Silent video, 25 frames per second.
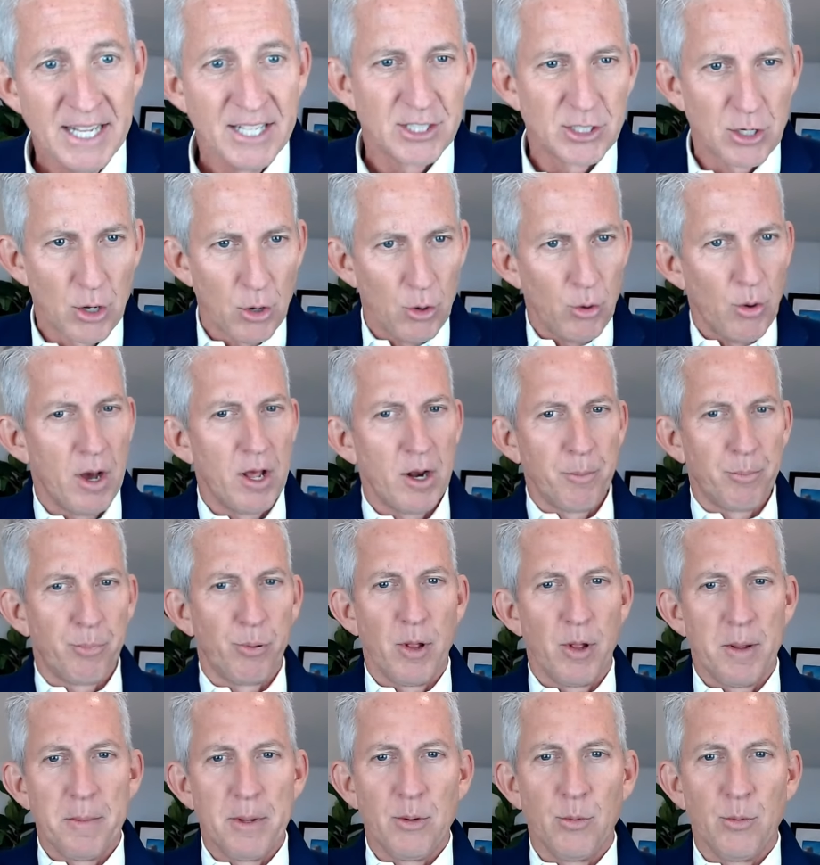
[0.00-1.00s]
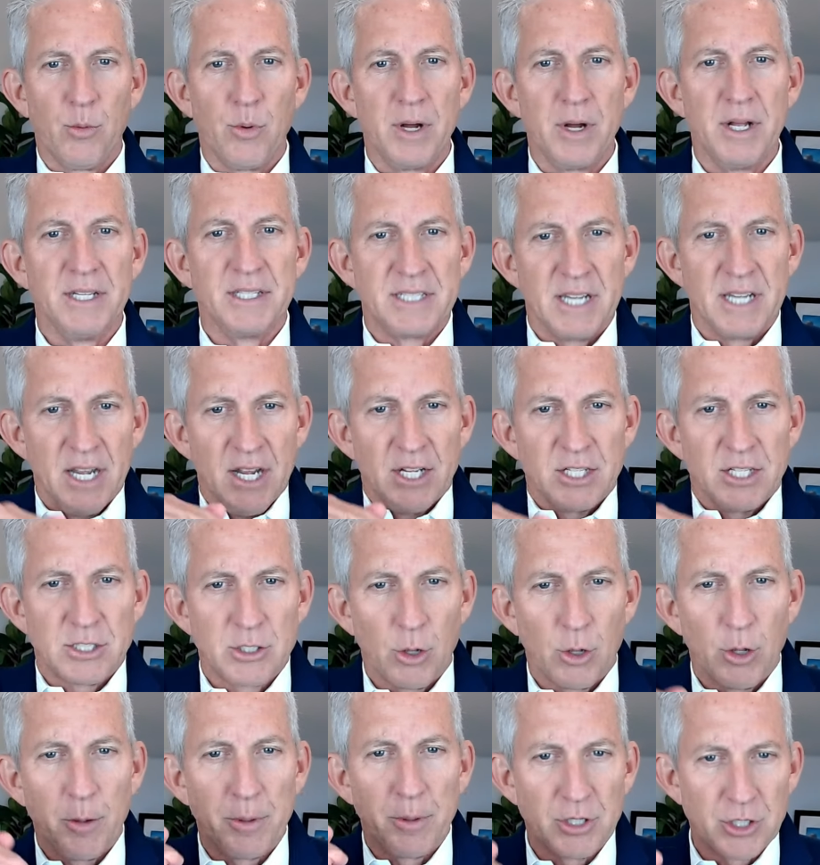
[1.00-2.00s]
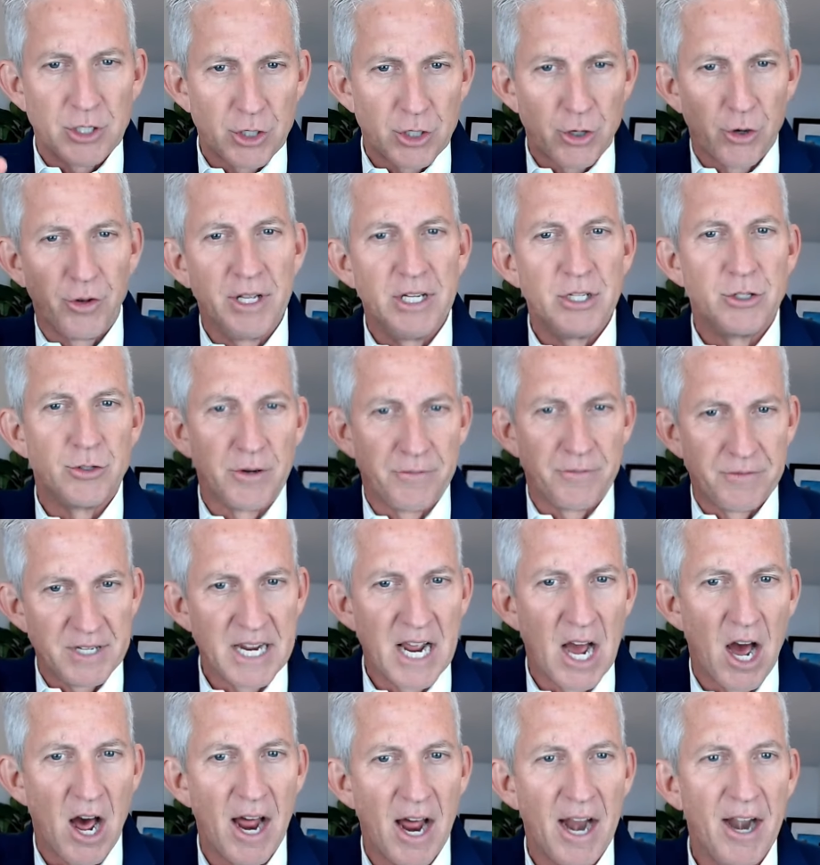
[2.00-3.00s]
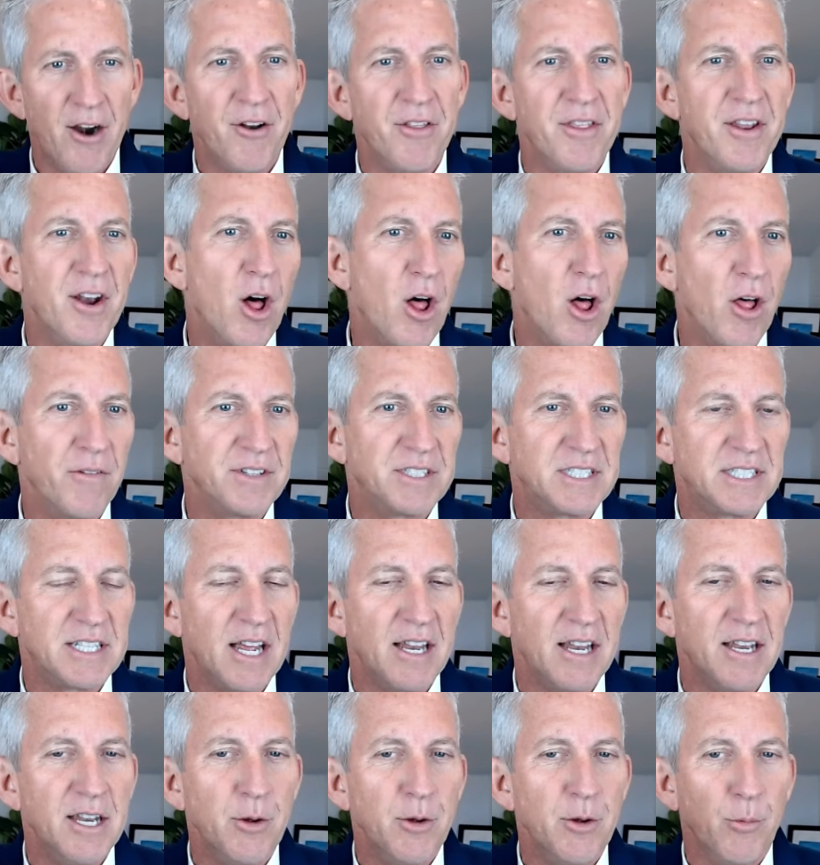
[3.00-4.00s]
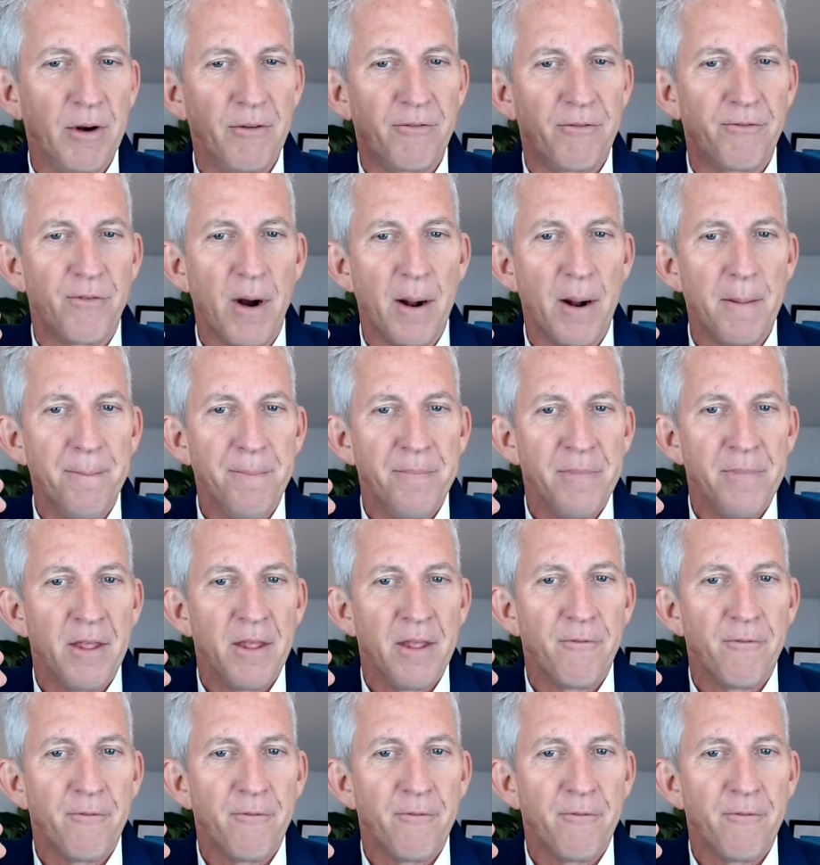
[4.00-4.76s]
So unemployment was slowly but surely drifting higher. Then all of a sudden it went from